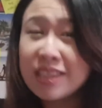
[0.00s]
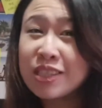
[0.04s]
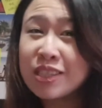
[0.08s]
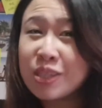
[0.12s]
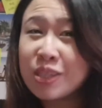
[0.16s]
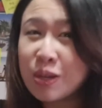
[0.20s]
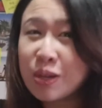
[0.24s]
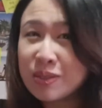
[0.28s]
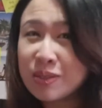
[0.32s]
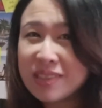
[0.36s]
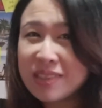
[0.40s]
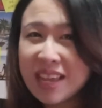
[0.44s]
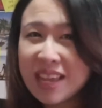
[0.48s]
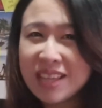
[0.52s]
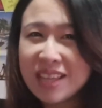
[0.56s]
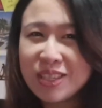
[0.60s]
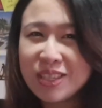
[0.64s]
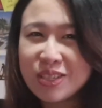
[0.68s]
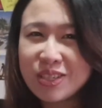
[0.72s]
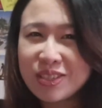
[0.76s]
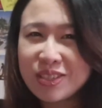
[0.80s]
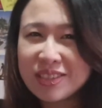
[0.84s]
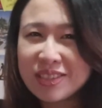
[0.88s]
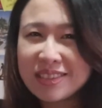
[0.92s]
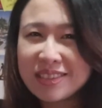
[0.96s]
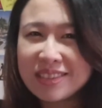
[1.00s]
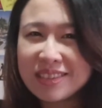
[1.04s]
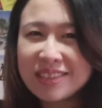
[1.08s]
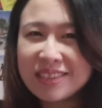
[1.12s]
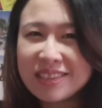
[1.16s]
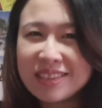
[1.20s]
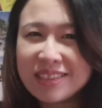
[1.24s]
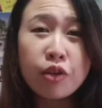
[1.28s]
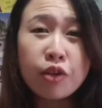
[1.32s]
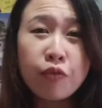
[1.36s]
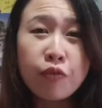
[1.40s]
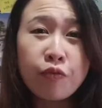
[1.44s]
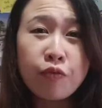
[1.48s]
So stay tuned.
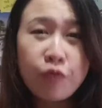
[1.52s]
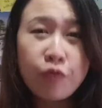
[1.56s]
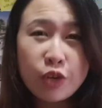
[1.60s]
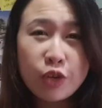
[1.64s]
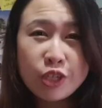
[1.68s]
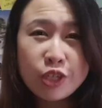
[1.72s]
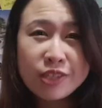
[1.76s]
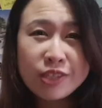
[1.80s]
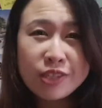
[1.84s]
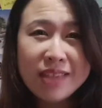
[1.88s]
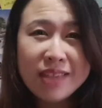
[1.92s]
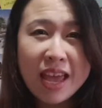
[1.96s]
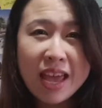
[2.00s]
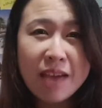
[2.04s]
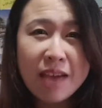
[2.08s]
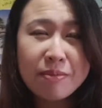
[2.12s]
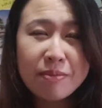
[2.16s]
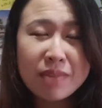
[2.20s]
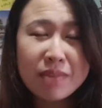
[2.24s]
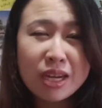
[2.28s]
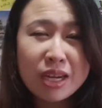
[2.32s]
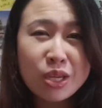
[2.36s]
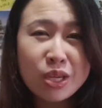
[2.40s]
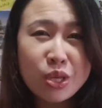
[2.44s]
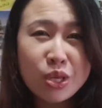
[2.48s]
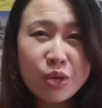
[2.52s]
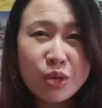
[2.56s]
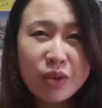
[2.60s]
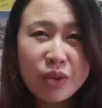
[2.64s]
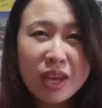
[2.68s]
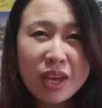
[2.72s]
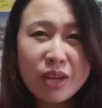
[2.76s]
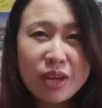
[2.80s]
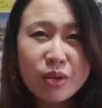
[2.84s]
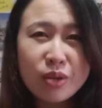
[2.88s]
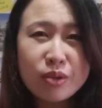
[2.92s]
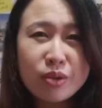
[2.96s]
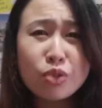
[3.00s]
The first step that you
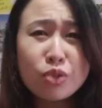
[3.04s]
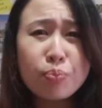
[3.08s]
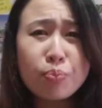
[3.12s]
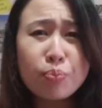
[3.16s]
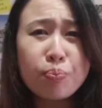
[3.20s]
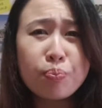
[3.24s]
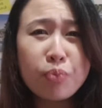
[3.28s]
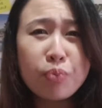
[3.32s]
can do to